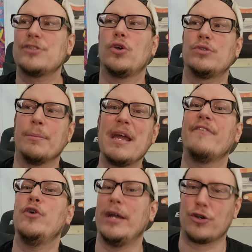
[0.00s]
So to me,
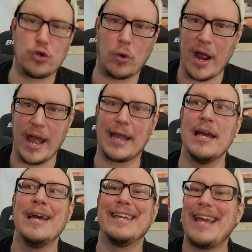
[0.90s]
if you get Trae,
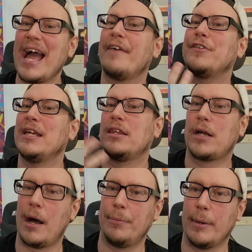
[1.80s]
you have to get the
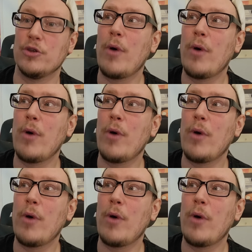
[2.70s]
compliment.